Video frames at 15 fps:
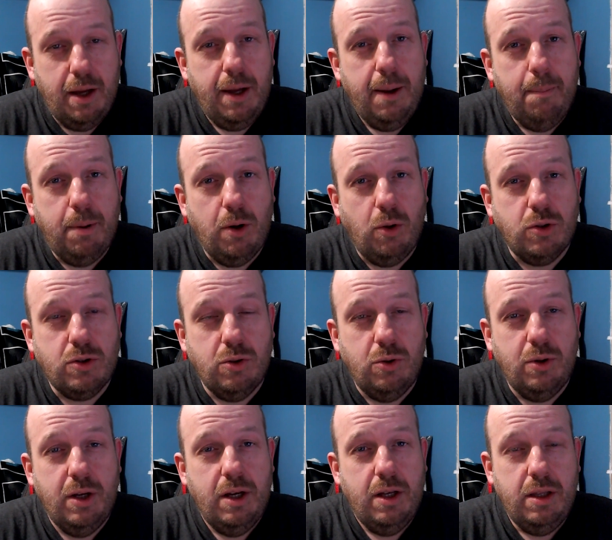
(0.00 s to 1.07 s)
but also
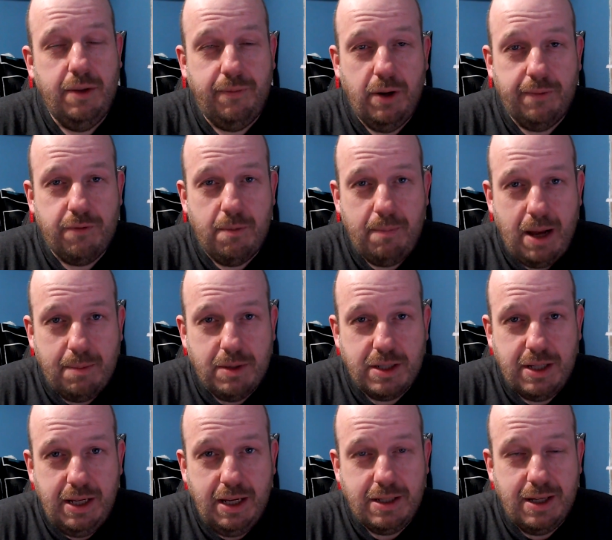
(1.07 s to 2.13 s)
they've learned from my
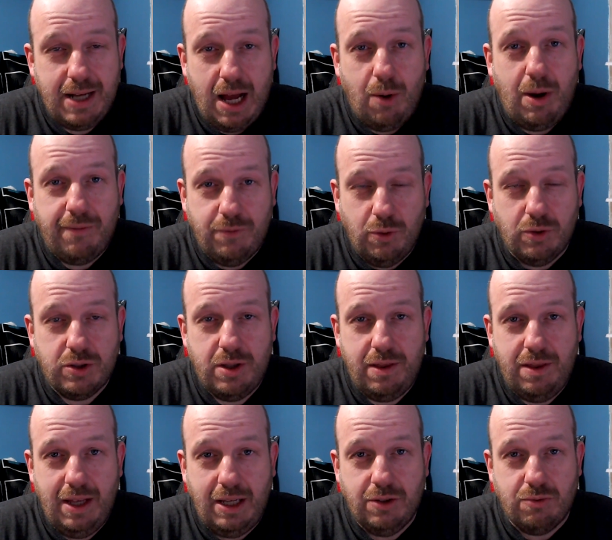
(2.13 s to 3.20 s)
mistakes and how I've done
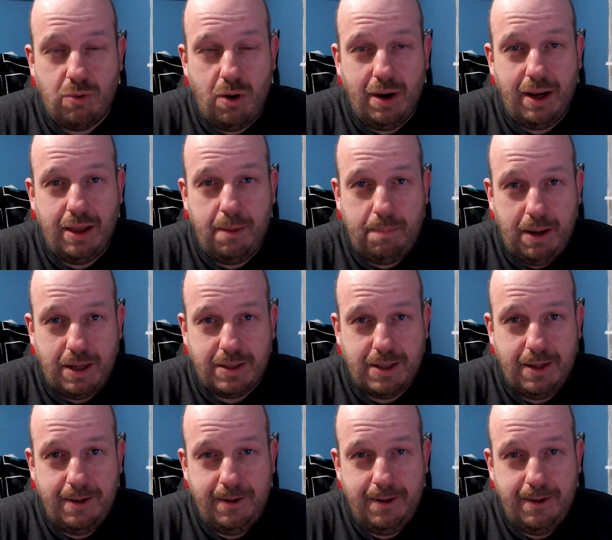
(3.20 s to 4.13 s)
things wrong in the past.